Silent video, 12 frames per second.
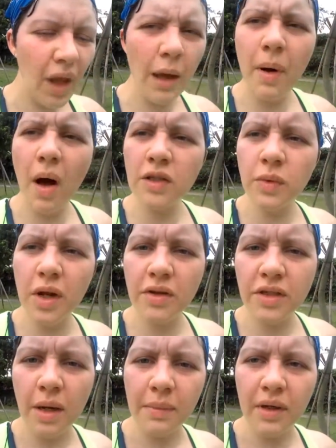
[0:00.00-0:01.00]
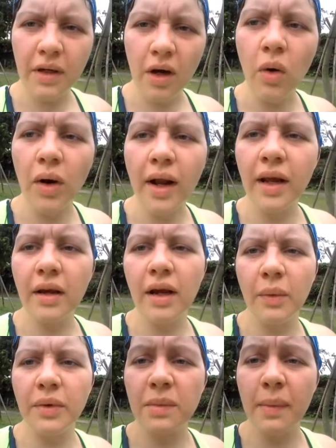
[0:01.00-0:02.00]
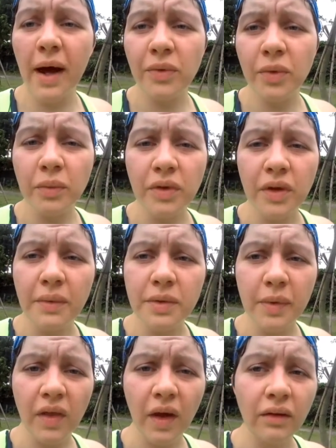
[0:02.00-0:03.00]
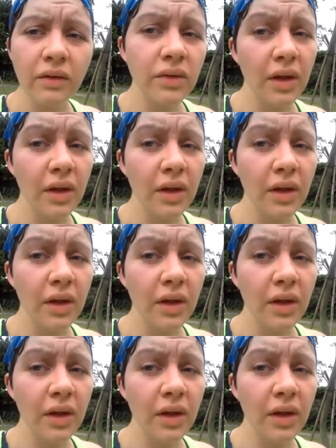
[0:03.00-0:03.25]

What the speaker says: I paused one other time, and I went to the bathroom. That was a big thing.